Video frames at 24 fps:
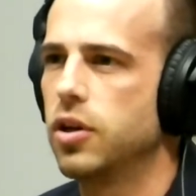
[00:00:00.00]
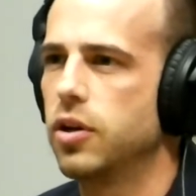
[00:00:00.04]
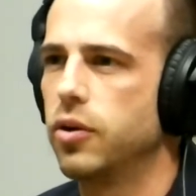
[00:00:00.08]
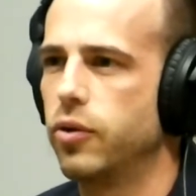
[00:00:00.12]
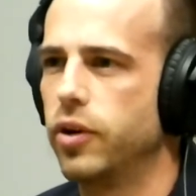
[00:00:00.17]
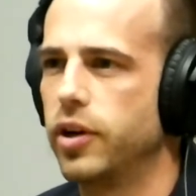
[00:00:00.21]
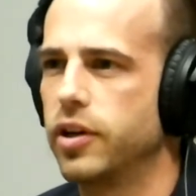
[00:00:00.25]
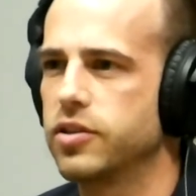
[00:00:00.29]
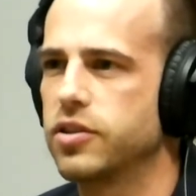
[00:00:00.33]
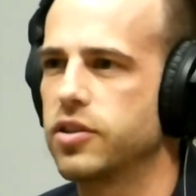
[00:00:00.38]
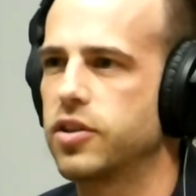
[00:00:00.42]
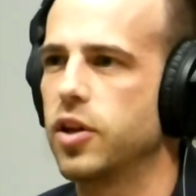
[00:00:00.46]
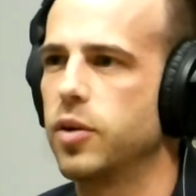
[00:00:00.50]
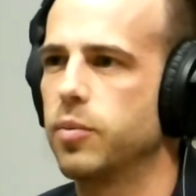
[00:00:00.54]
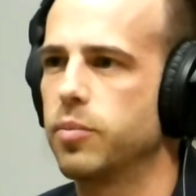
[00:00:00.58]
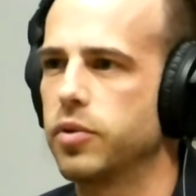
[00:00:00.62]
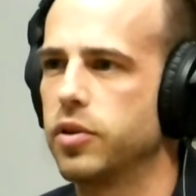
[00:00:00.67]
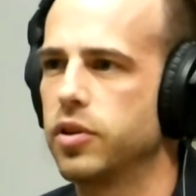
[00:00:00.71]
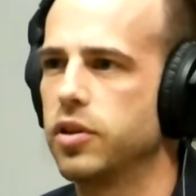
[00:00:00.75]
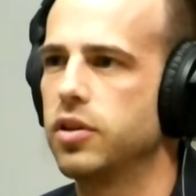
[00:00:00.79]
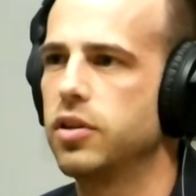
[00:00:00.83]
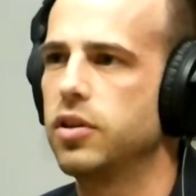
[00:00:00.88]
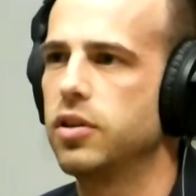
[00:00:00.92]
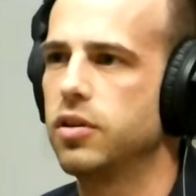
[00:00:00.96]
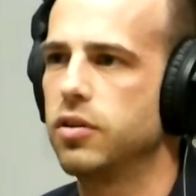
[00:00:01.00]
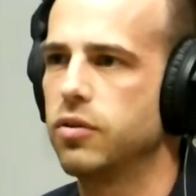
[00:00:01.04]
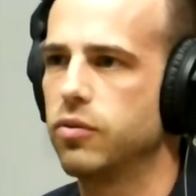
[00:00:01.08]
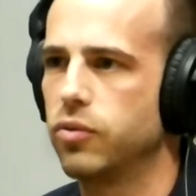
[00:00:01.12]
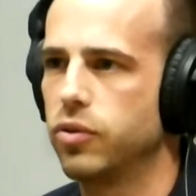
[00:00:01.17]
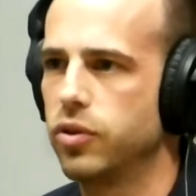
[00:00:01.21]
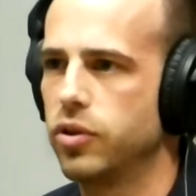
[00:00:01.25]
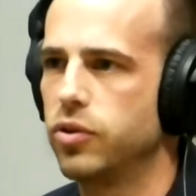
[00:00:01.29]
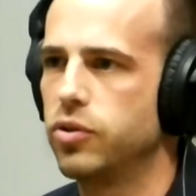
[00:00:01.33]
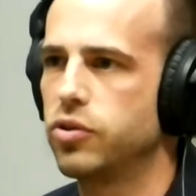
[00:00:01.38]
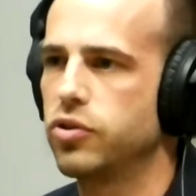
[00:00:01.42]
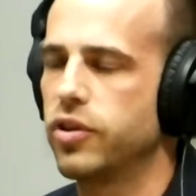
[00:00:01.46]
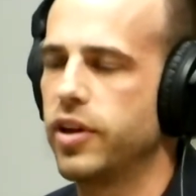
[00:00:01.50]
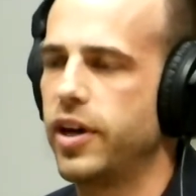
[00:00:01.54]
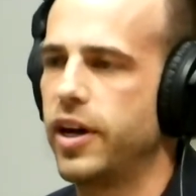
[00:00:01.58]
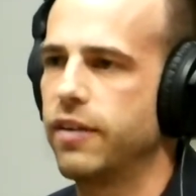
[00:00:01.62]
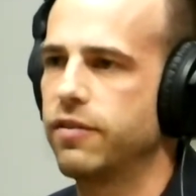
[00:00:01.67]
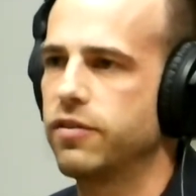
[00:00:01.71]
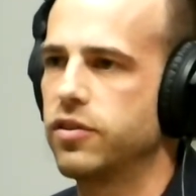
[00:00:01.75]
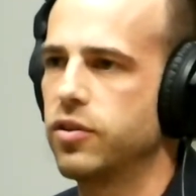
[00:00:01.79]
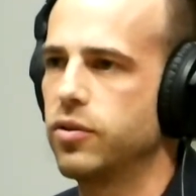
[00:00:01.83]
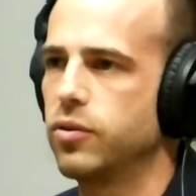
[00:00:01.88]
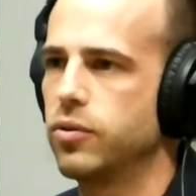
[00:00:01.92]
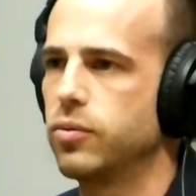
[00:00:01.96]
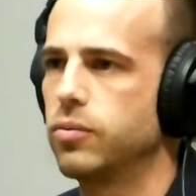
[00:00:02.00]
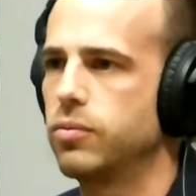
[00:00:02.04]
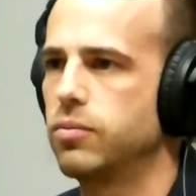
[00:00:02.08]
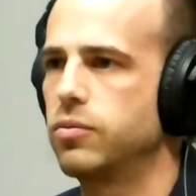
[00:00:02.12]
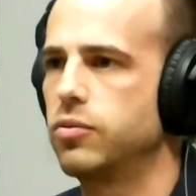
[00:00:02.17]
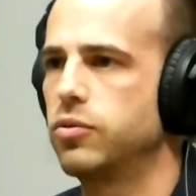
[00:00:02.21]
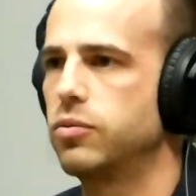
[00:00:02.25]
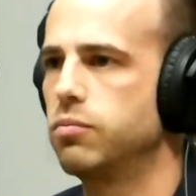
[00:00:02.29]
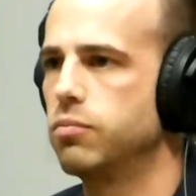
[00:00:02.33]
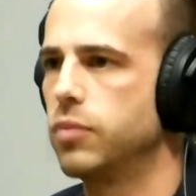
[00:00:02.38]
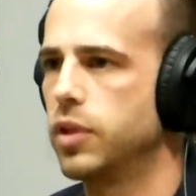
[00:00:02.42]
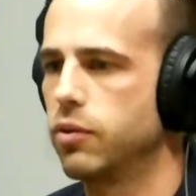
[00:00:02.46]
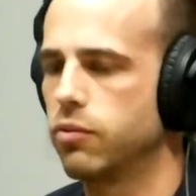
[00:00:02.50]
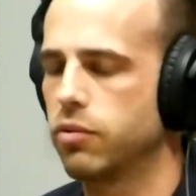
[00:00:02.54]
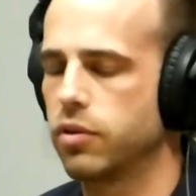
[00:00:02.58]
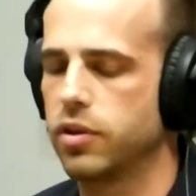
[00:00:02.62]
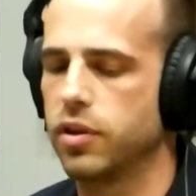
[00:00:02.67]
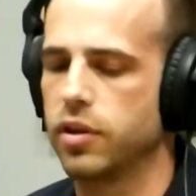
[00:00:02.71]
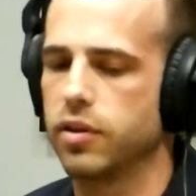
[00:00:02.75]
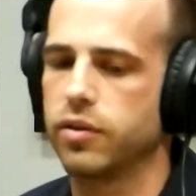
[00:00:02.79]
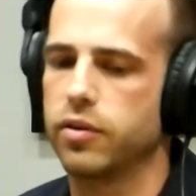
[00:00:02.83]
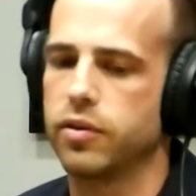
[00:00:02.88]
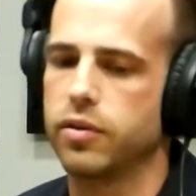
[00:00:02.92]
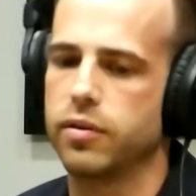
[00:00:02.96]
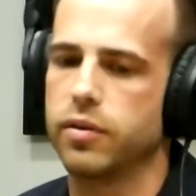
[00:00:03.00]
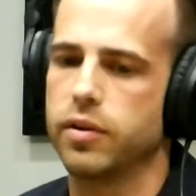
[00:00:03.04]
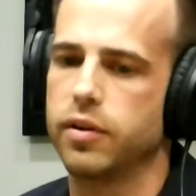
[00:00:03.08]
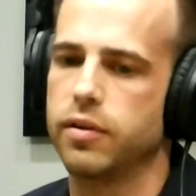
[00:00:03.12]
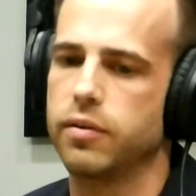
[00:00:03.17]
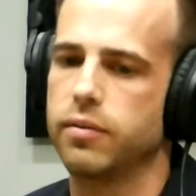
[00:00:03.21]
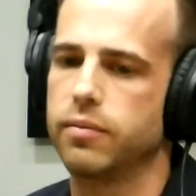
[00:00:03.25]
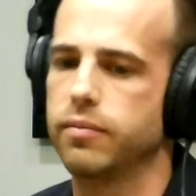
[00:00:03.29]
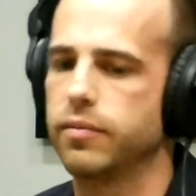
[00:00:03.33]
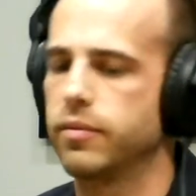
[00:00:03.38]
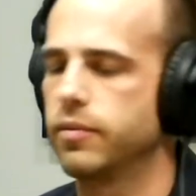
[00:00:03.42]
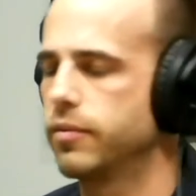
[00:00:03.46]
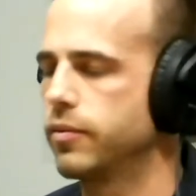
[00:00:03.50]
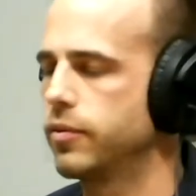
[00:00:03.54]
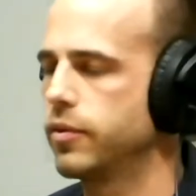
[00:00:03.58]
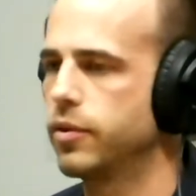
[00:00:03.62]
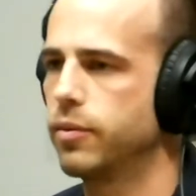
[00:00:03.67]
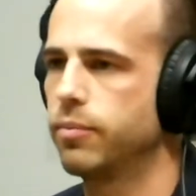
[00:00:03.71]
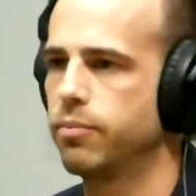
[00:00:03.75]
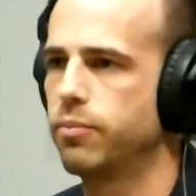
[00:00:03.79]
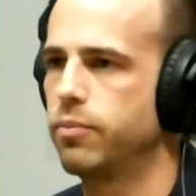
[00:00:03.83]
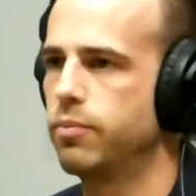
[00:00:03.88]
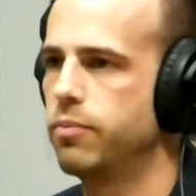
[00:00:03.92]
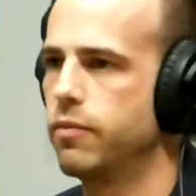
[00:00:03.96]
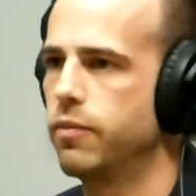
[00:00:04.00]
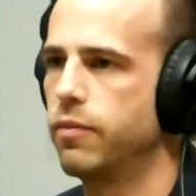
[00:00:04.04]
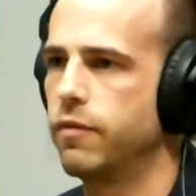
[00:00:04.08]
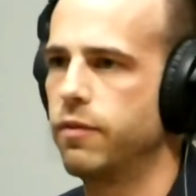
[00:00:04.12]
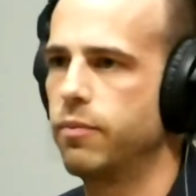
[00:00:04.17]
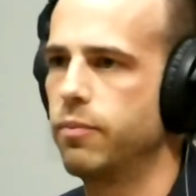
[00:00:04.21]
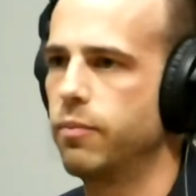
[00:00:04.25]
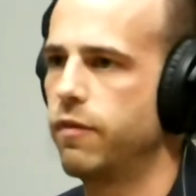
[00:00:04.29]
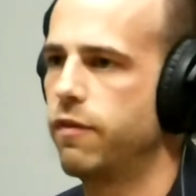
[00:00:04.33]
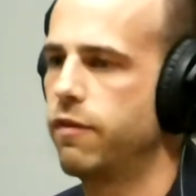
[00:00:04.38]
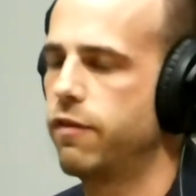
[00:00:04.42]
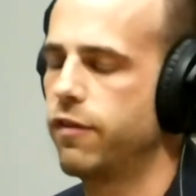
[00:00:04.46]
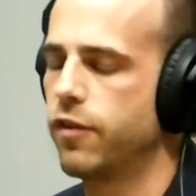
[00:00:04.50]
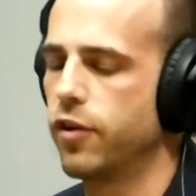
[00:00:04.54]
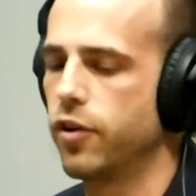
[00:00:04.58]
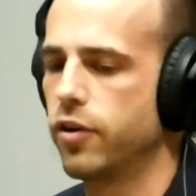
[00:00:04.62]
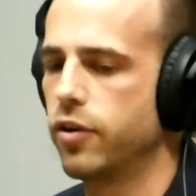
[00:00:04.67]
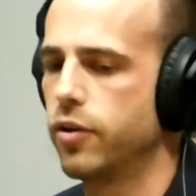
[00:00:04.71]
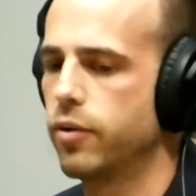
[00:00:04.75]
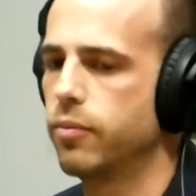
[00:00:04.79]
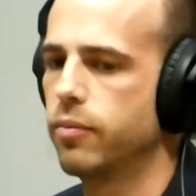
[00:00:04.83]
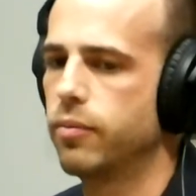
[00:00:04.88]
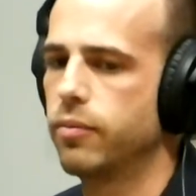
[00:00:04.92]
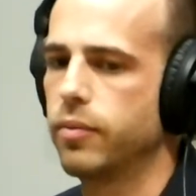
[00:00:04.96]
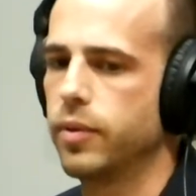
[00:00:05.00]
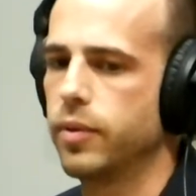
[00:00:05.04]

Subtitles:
whereas a company will usually have to meet with the other firm.